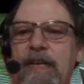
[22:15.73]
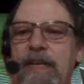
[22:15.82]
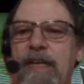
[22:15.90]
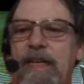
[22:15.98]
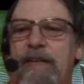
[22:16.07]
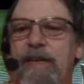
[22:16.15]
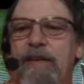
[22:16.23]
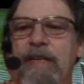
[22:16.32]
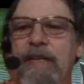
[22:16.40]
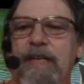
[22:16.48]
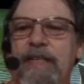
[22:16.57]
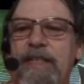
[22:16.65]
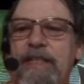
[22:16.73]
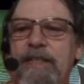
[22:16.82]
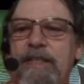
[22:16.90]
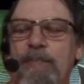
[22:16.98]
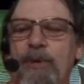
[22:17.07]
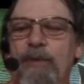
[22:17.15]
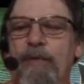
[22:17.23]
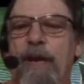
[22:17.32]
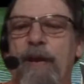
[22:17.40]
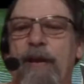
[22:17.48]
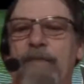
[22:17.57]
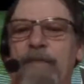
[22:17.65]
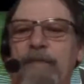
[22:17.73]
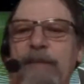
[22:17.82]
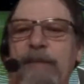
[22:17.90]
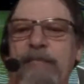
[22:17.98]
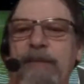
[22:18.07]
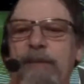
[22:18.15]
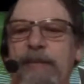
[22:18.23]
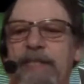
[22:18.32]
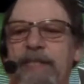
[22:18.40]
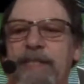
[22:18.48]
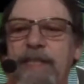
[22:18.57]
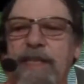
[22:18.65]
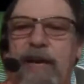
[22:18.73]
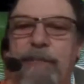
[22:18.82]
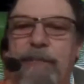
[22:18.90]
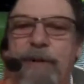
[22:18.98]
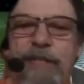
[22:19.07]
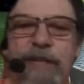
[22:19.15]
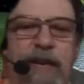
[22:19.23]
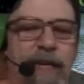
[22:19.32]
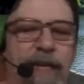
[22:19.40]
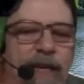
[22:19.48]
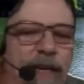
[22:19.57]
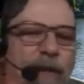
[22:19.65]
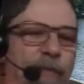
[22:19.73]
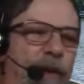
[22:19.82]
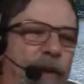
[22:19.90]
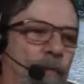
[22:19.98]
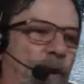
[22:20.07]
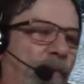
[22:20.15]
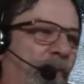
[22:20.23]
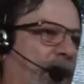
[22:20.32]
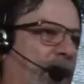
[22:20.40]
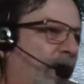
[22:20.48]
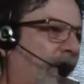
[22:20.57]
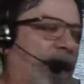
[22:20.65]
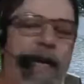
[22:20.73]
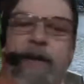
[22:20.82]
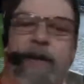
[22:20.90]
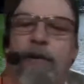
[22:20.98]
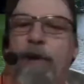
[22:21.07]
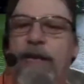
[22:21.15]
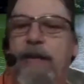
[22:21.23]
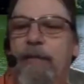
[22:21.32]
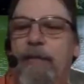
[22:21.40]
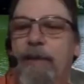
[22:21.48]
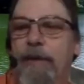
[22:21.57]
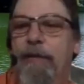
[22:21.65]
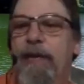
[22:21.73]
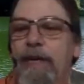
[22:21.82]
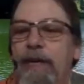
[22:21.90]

and, you know, just move around from place to place and see the operation. I didn't operate one bit, but I had a great time anyway.